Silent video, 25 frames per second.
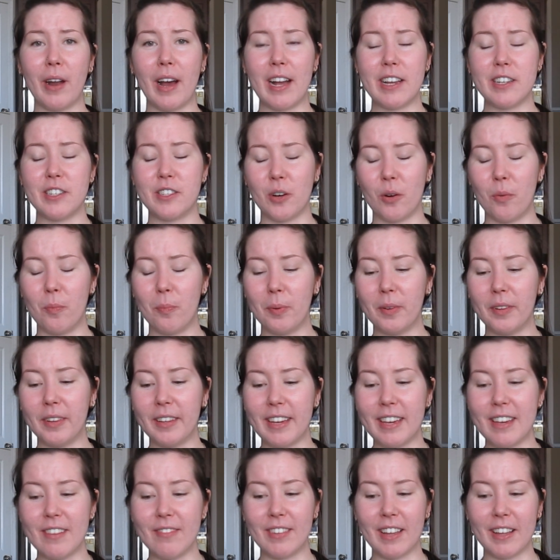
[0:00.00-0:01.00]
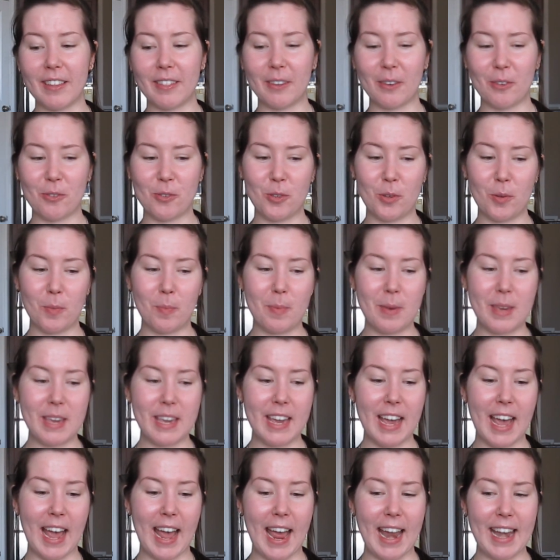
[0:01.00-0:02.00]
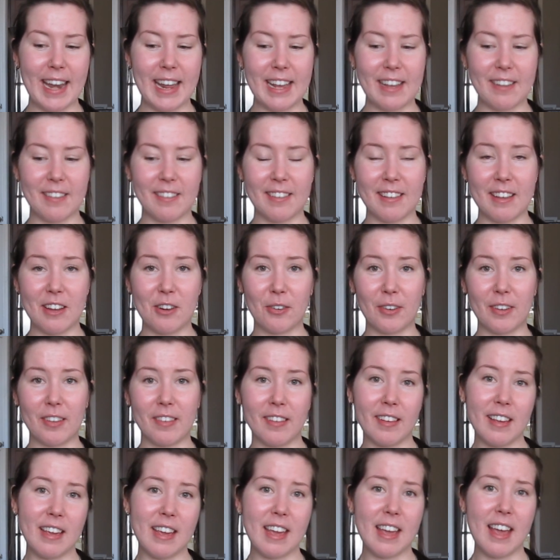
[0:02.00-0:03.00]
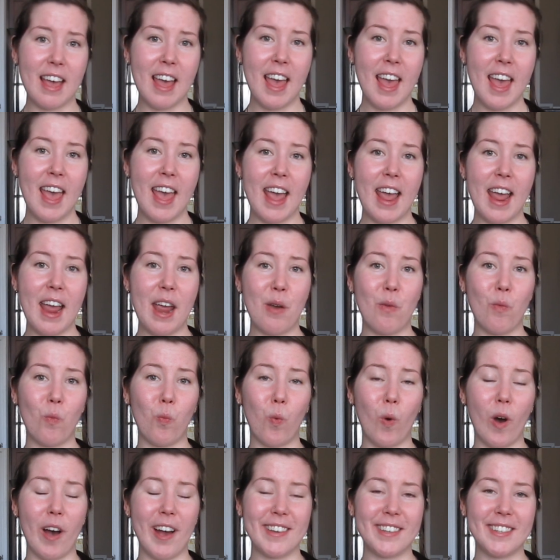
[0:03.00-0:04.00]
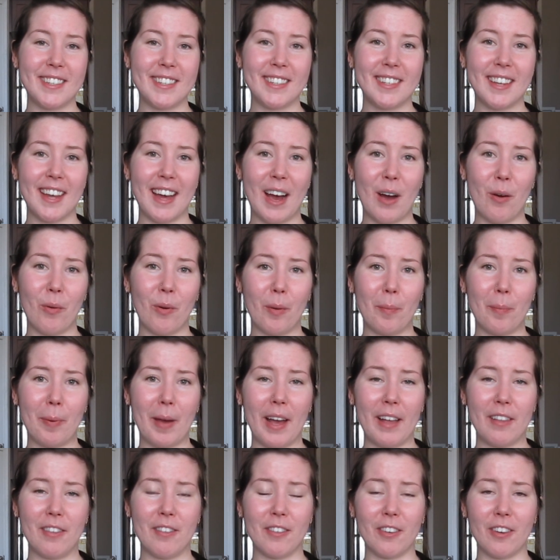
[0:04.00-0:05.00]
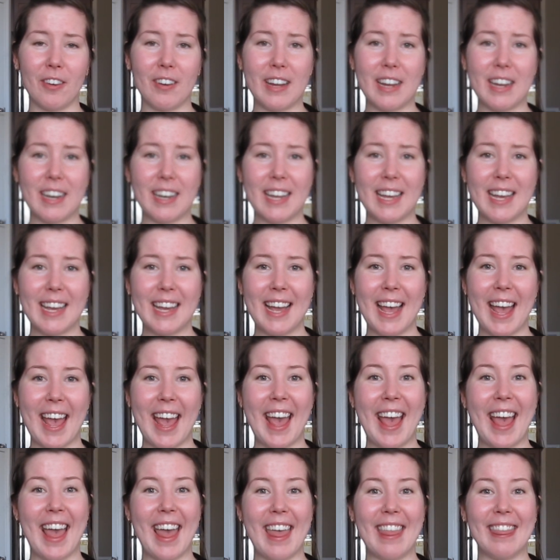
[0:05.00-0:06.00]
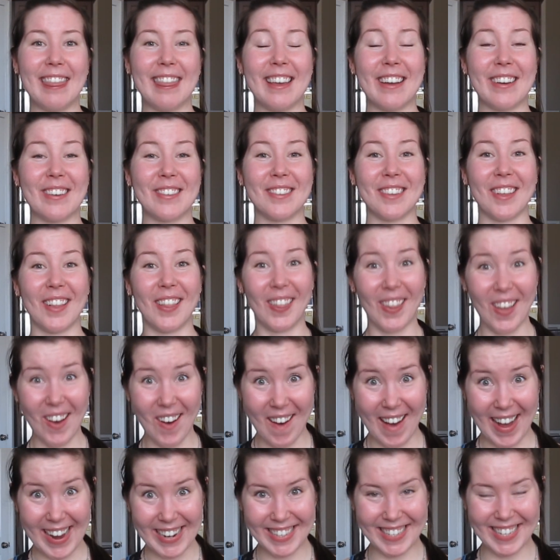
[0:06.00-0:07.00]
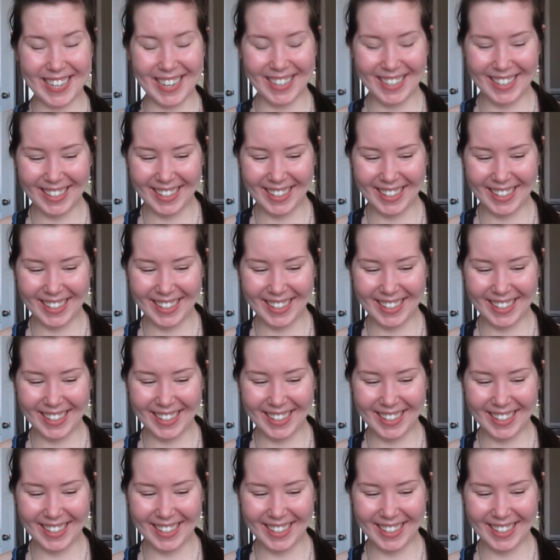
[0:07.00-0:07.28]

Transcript: I don't believe that there should be any secrecy in what our pets are eating, and there's a lot.